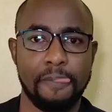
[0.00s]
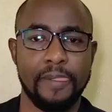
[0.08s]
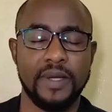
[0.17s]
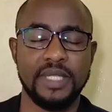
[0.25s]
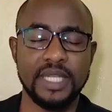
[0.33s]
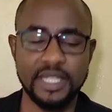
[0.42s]

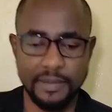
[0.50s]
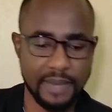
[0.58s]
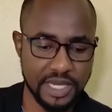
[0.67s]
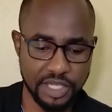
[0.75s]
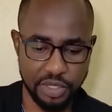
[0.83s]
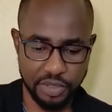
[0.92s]
just
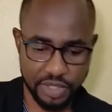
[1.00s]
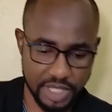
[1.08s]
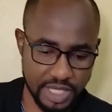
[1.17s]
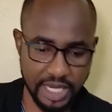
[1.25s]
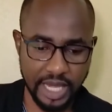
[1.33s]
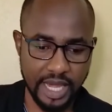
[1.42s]
imagine you're
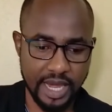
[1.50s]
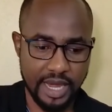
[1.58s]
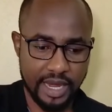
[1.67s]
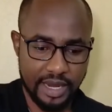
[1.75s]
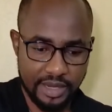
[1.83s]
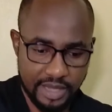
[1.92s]
sitting
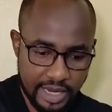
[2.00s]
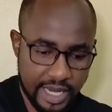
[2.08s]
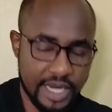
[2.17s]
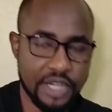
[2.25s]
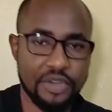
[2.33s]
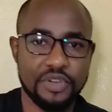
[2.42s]
here and the
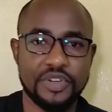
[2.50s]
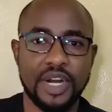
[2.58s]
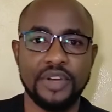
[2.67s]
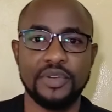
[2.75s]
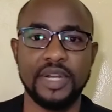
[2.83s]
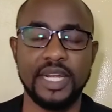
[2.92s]
lady you're
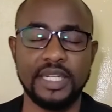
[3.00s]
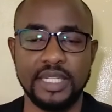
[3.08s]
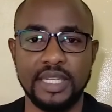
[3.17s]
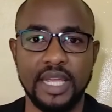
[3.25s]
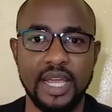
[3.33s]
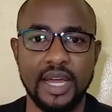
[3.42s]
trying to date
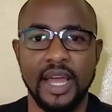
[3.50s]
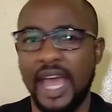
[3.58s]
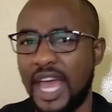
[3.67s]
is here,